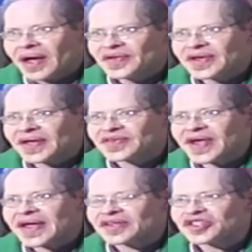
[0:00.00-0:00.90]
As it has
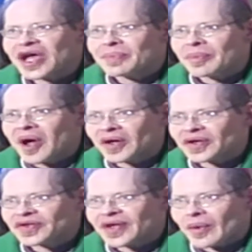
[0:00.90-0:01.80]
taken shape
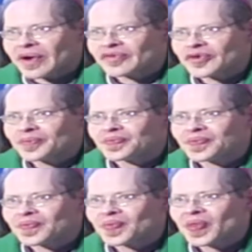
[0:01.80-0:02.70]
among us, however,
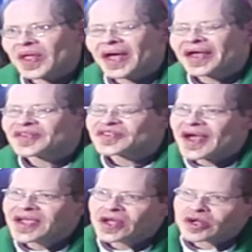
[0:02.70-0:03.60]

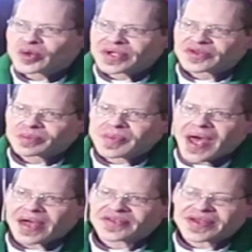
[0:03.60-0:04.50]
secularism
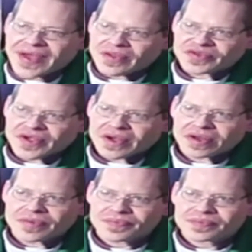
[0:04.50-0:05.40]
has a
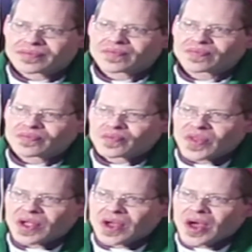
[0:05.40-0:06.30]
downside.
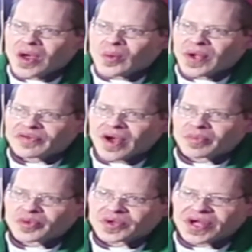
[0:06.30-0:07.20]
We've
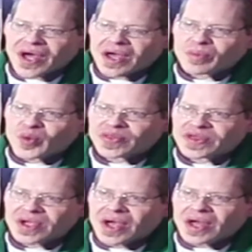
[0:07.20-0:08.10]
come to a time
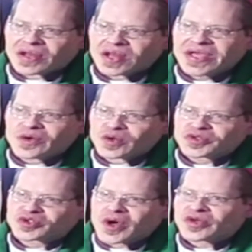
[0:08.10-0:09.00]
when the
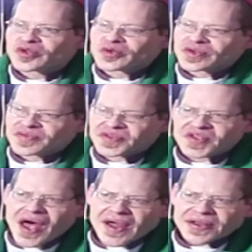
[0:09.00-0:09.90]
legal structures of
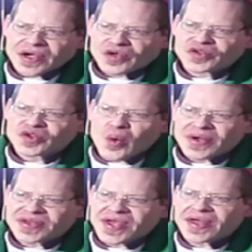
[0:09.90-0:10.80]
society are
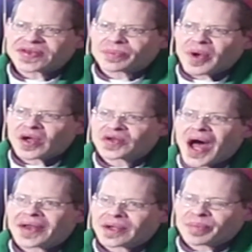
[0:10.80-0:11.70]
so intent upon
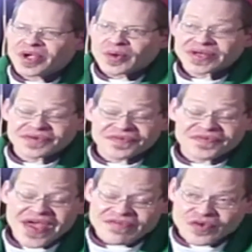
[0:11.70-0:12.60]
not appearing to
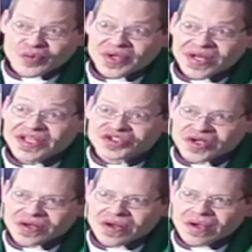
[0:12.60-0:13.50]
favor
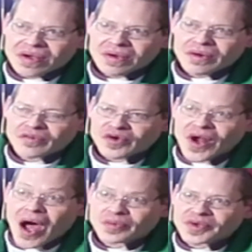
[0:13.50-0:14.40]
religion over
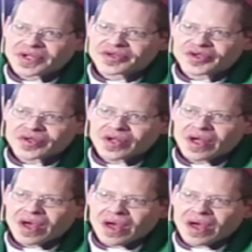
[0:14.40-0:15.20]
non-religion